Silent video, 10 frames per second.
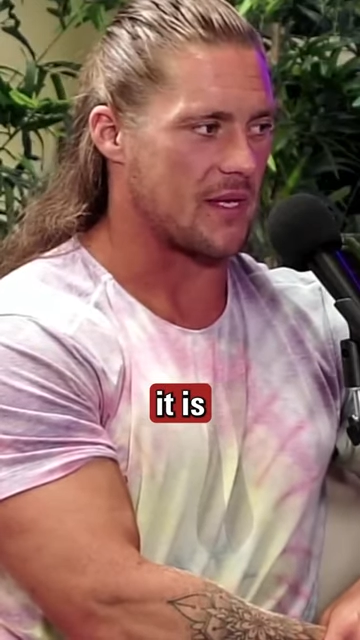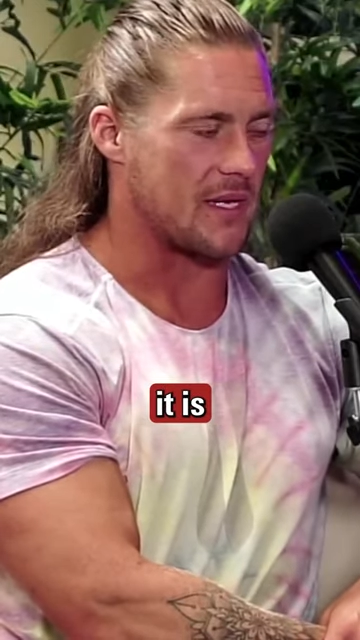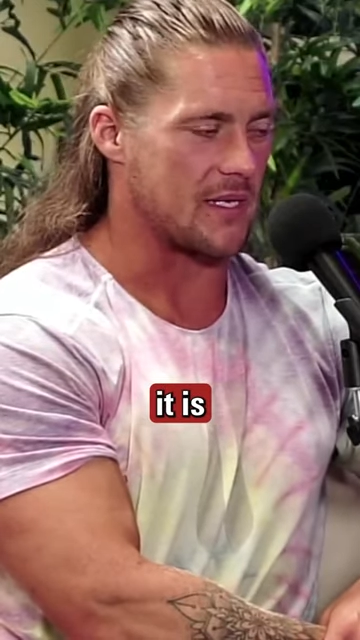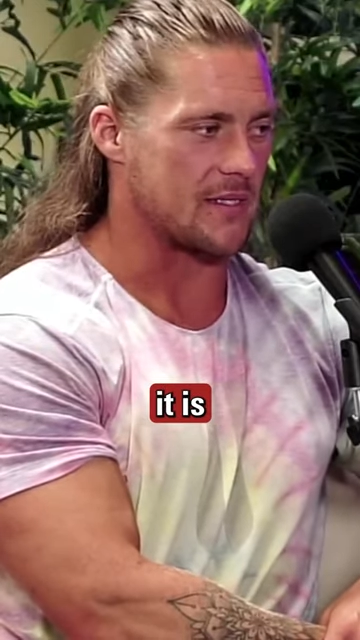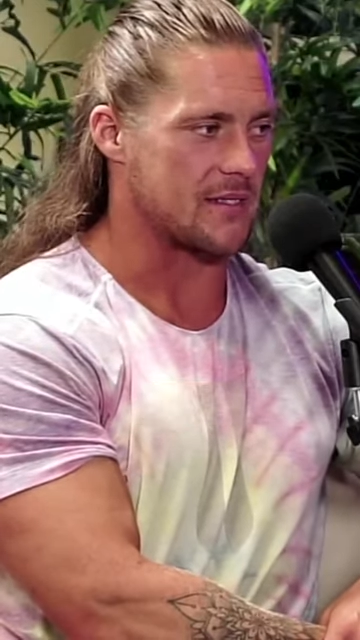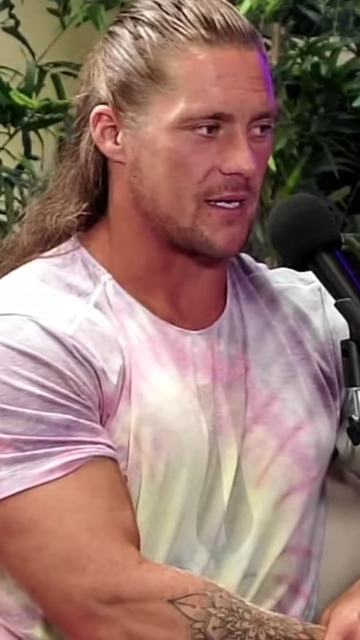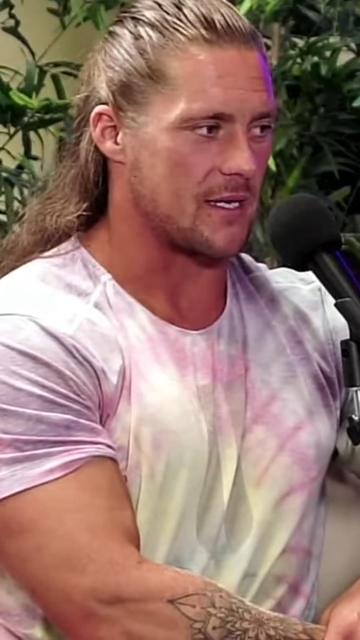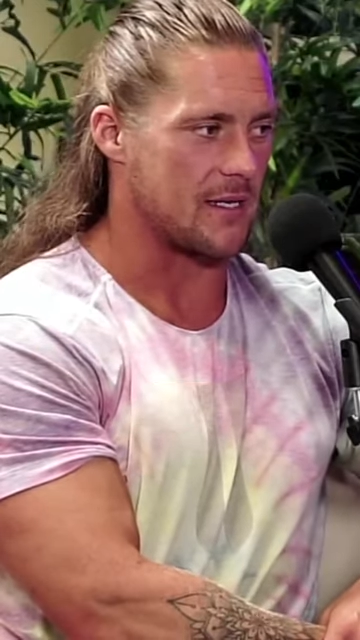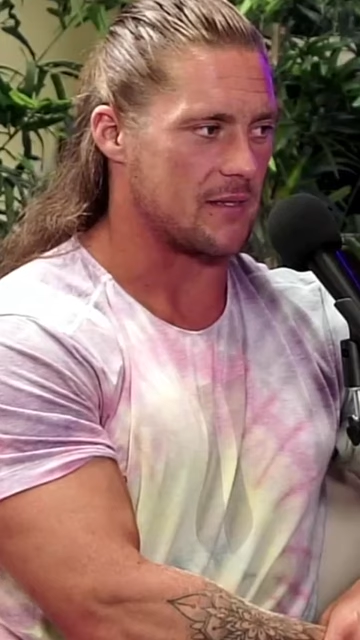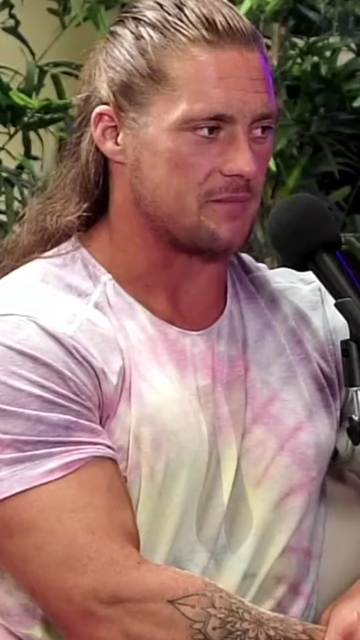is
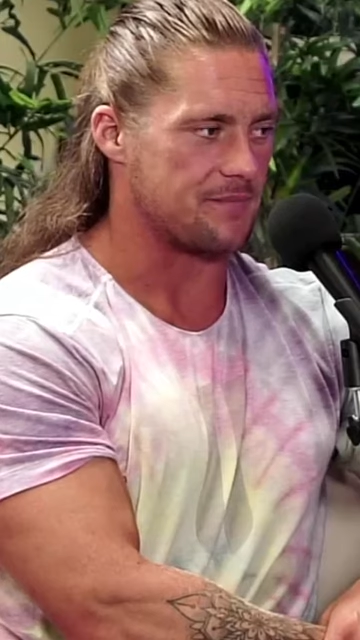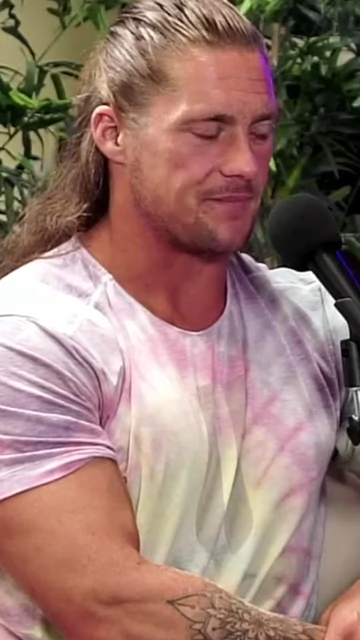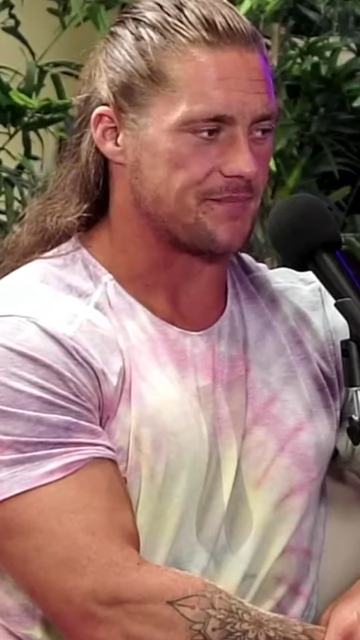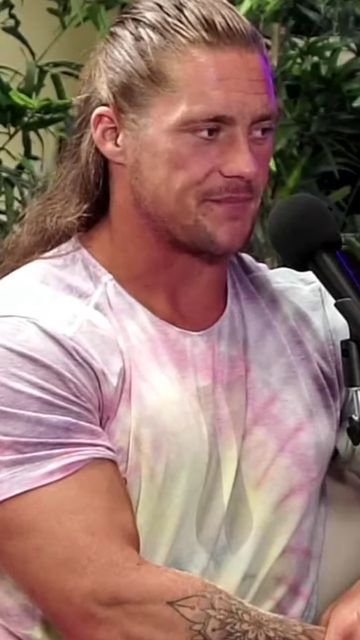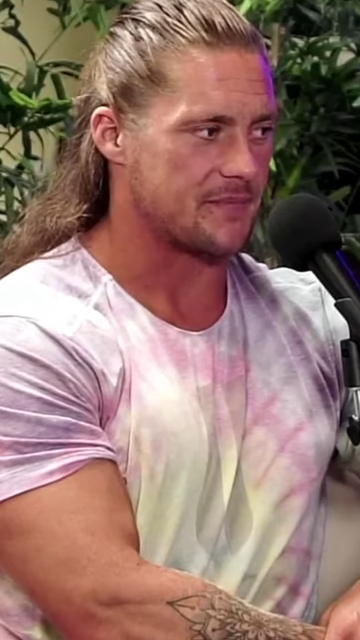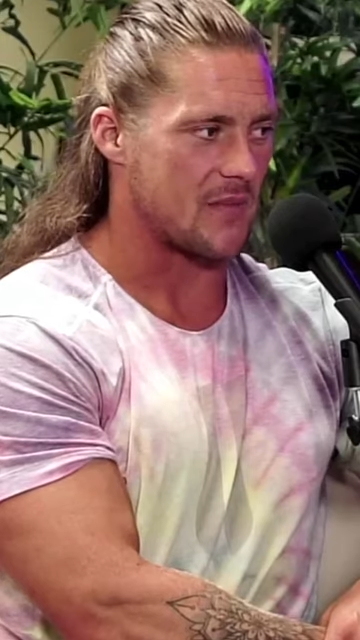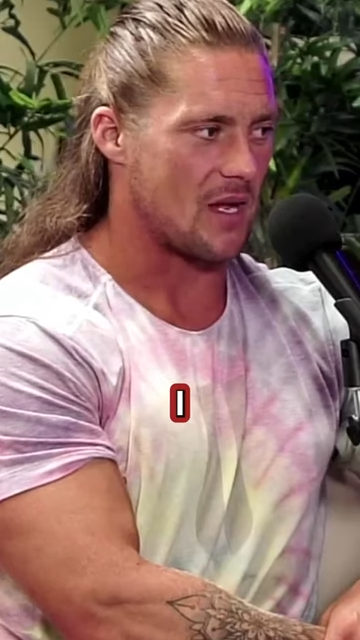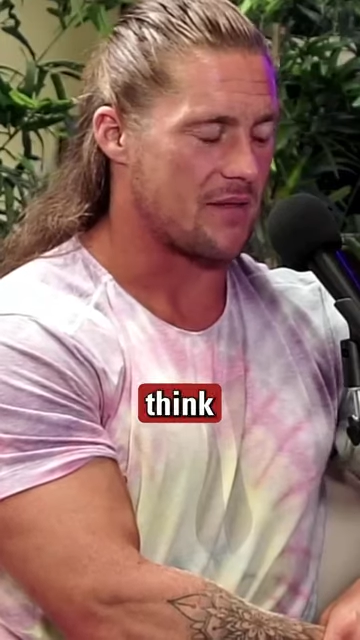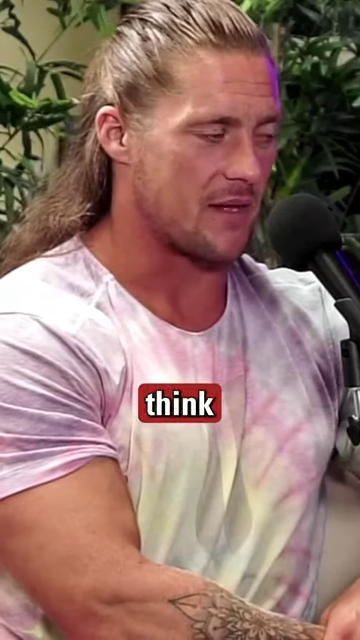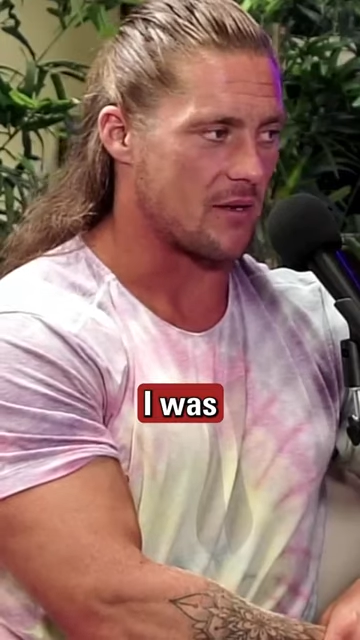um,
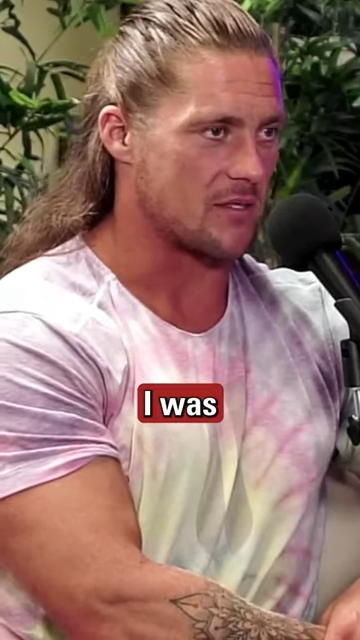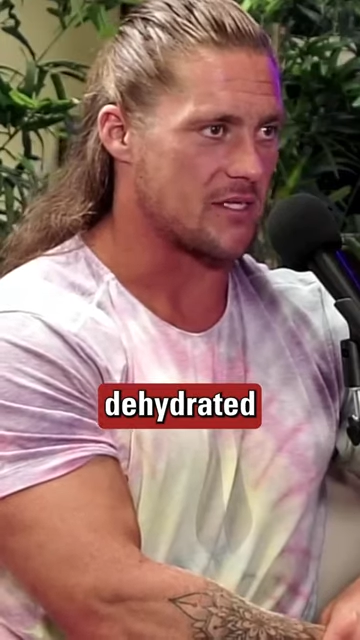I think I was